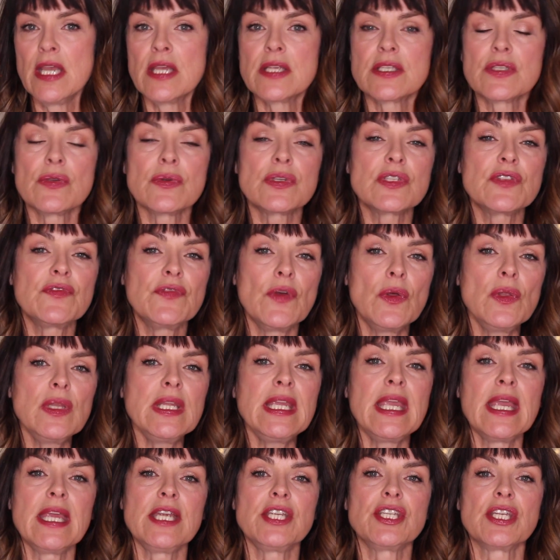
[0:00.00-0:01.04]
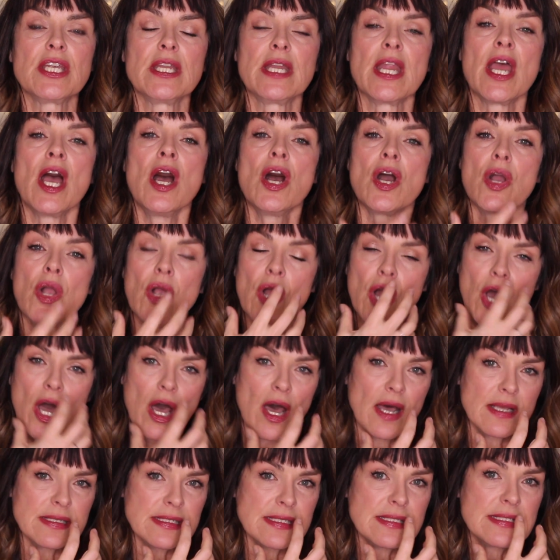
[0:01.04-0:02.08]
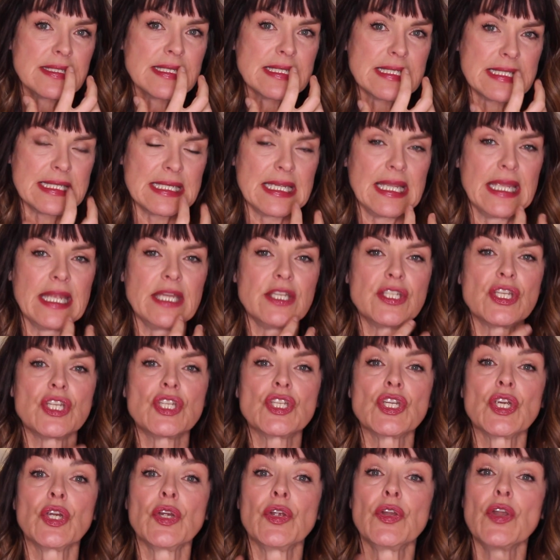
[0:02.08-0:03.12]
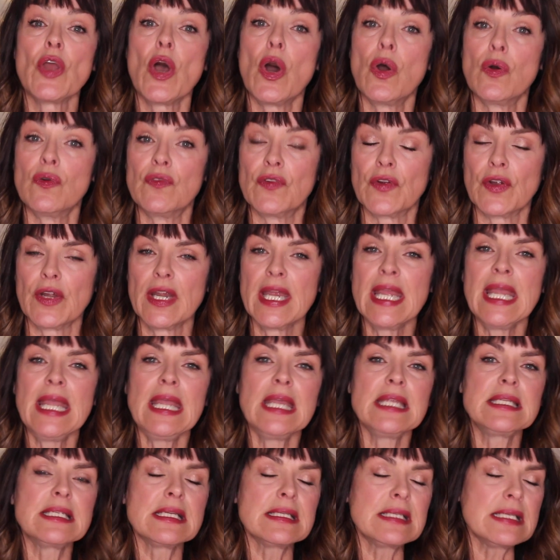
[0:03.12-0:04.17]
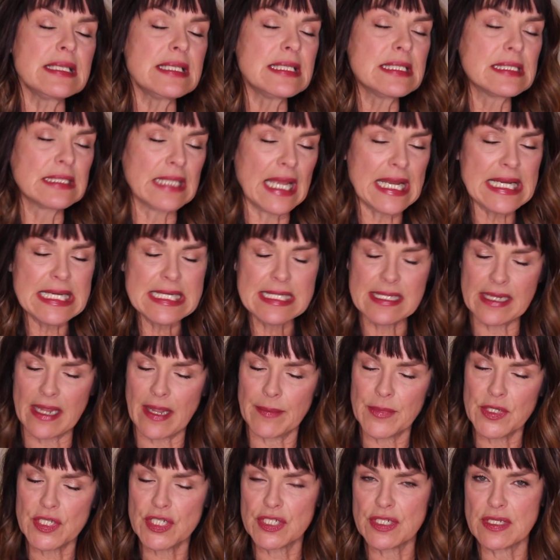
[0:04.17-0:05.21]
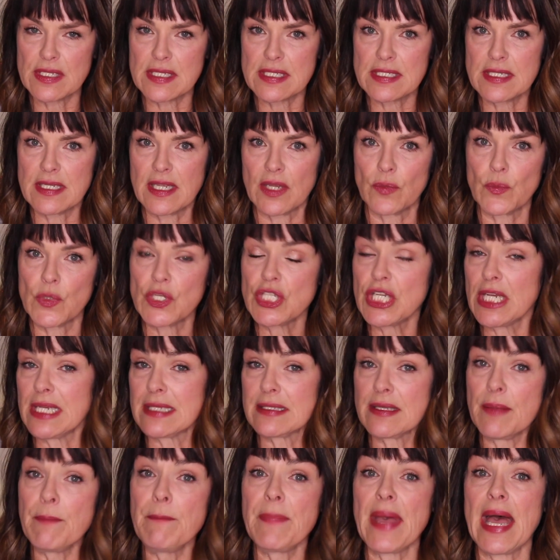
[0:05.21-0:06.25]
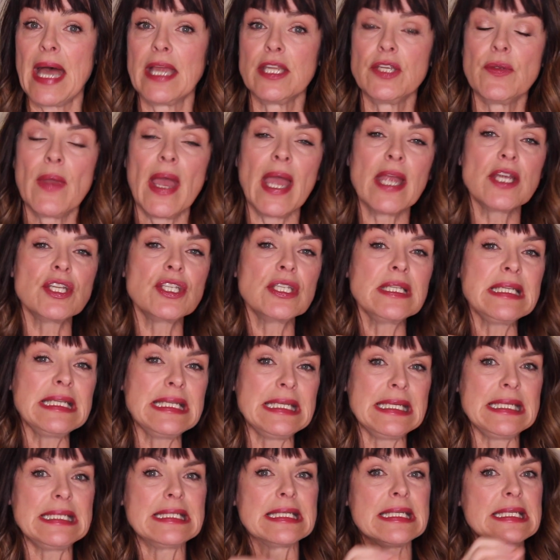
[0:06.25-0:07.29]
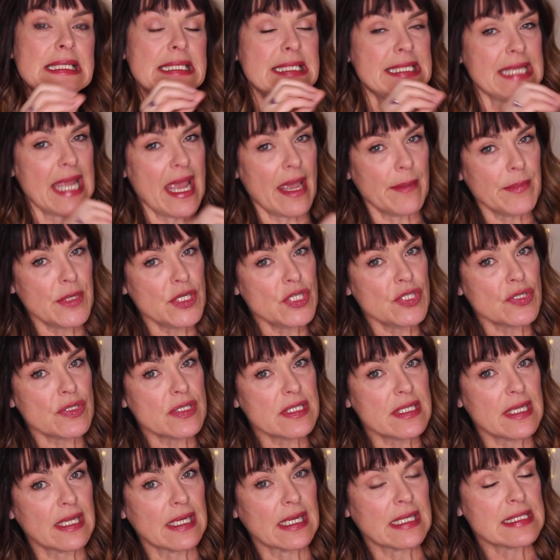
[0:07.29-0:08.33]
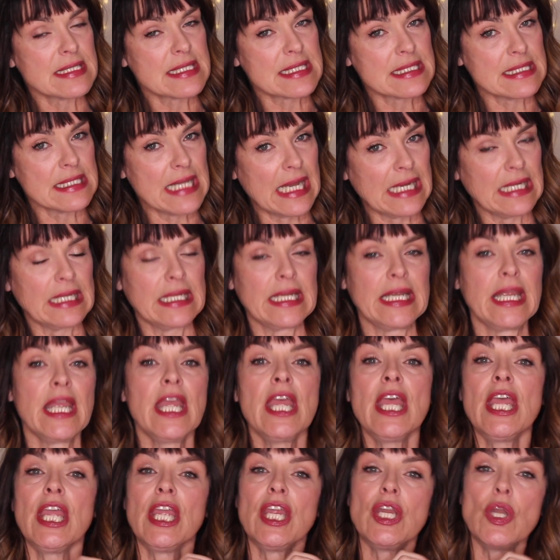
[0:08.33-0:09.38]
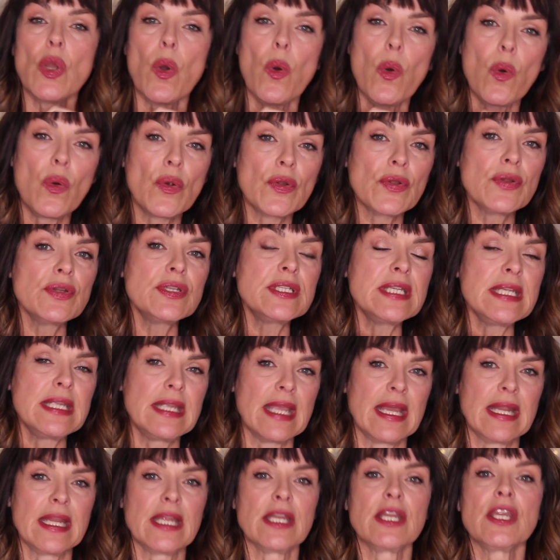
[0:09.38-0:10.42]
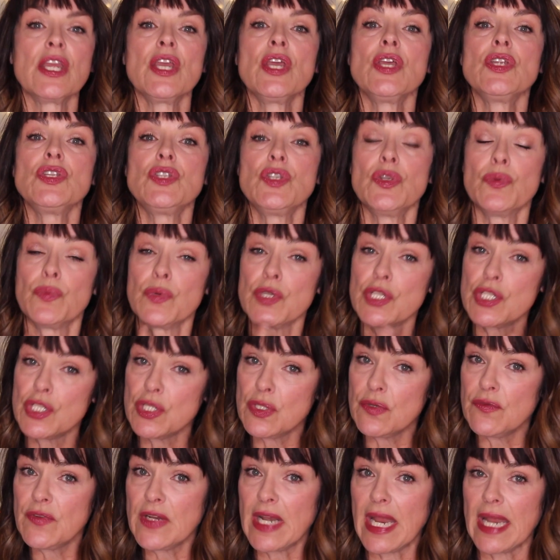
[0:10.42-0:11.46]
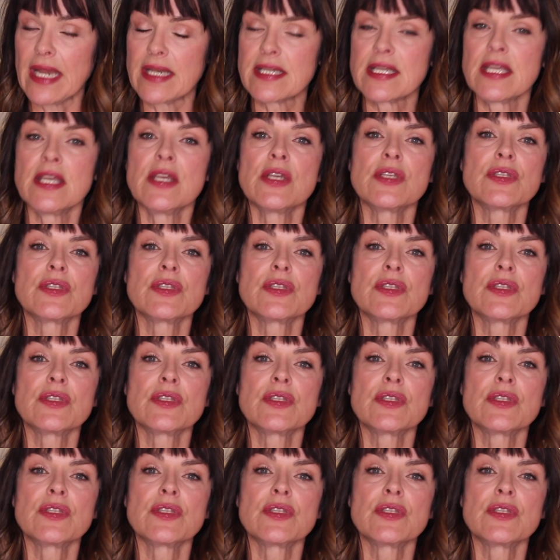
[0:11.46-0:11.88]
So, exfoliation causes the skin to turn over. It does a slight damage to the skin, which isn't bad. You actually need to damage your skin slightly in order to get it to rejuvenate.